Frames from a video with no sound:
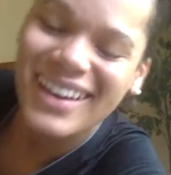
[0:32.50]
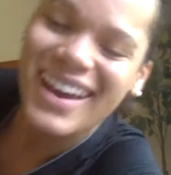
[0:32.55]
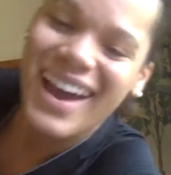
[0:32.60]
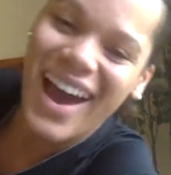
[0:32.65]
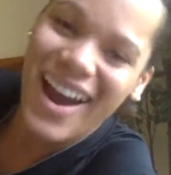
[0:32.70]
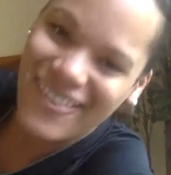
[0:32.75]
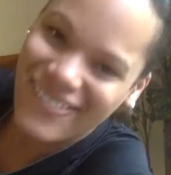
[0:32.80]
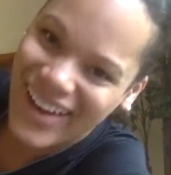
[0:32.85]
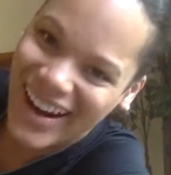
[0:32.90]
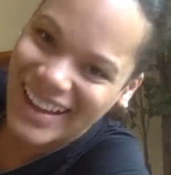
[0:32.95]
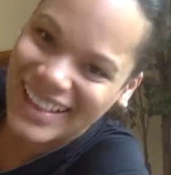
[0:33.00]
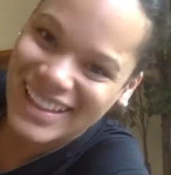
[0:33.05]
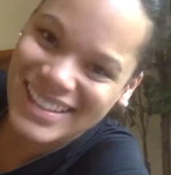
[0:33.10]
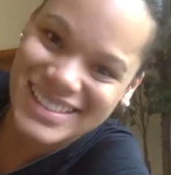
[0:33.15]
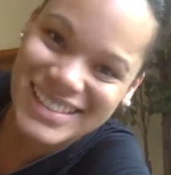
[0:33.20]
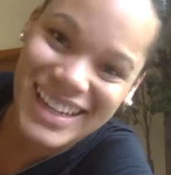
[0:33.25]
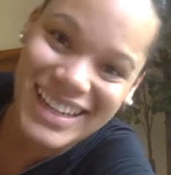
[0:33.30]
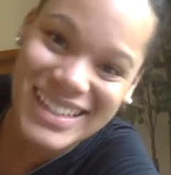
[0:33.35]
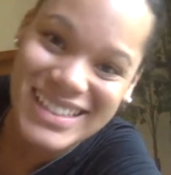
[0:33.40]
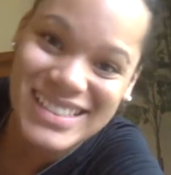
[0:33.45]
All right, let's
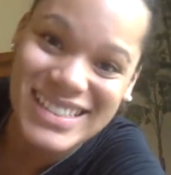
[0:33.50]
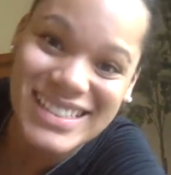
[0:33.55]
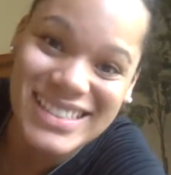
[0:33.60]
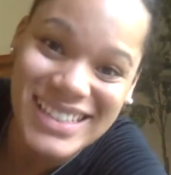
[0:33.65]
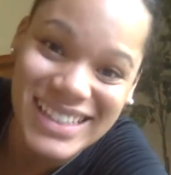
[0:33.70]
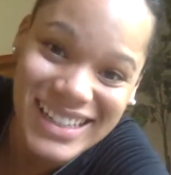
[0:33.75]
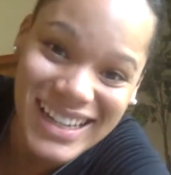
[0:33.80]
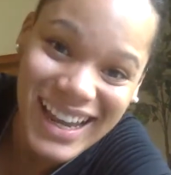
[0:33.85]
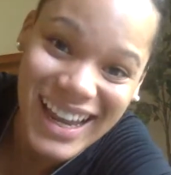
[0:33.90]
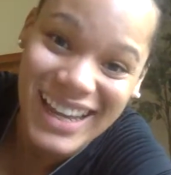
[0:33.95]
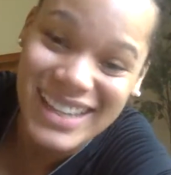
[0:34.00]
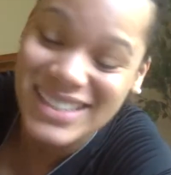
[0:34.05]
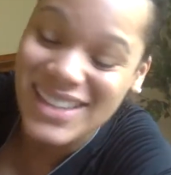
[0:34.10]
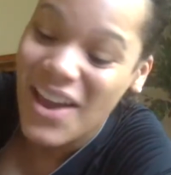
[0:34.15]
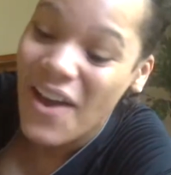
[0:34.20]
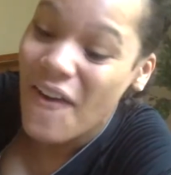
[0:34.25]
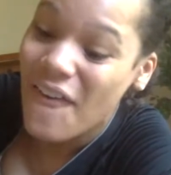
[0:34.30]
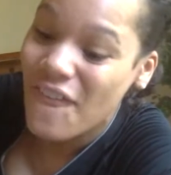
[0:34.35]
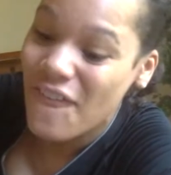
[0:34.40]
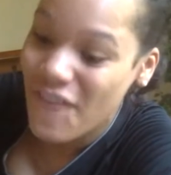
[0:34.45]
get into today's
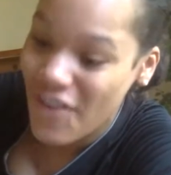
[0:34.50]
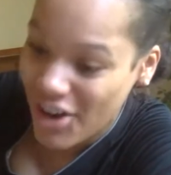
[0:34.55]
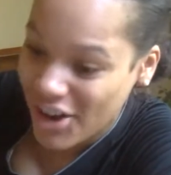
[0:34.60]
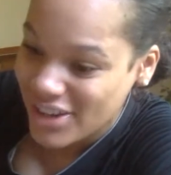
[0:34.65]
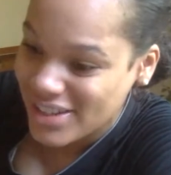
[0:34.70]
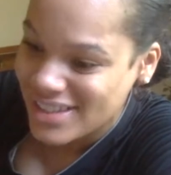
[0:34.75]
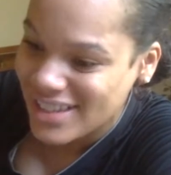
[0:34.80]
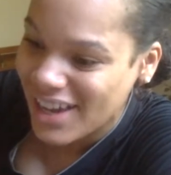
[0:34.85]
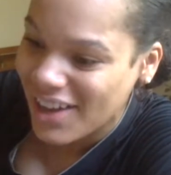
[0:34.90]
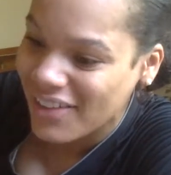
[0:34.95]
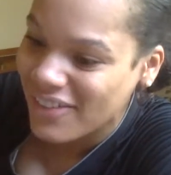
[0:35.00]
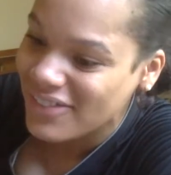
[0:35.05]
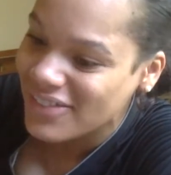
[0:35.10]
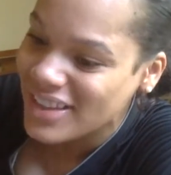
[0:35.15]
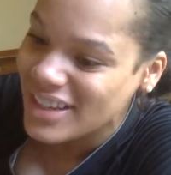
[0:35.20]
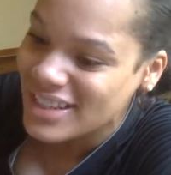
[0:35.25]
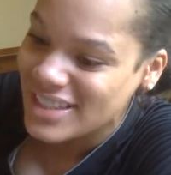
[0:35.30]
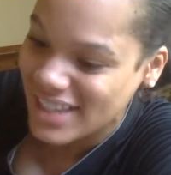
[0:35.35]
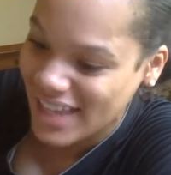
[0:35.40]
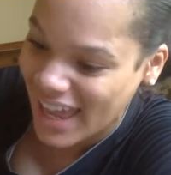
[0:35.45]
verse of
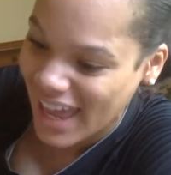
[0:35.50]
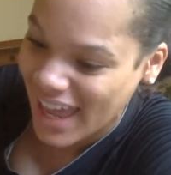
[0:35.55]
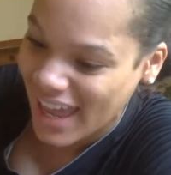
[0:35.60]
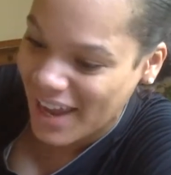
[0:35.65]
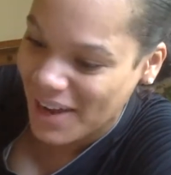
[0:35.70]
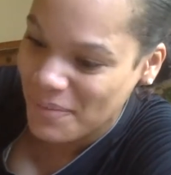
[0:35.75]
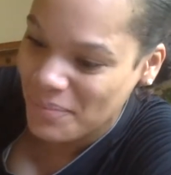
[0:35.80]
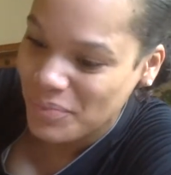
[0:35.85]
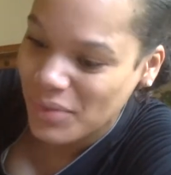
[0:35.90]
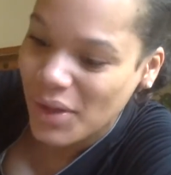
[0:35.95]
the day,